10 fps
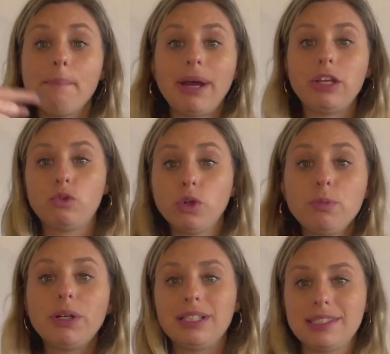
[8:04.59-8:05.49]
My
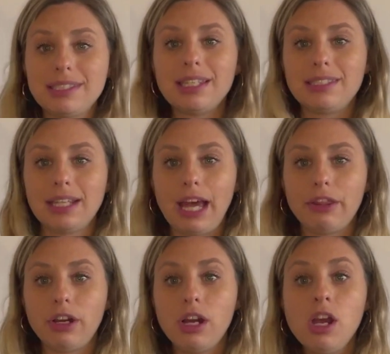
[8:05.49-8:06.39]
group could sit
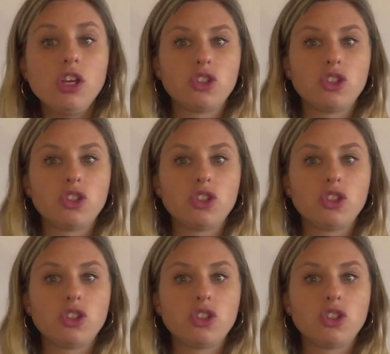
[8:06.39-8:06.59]
together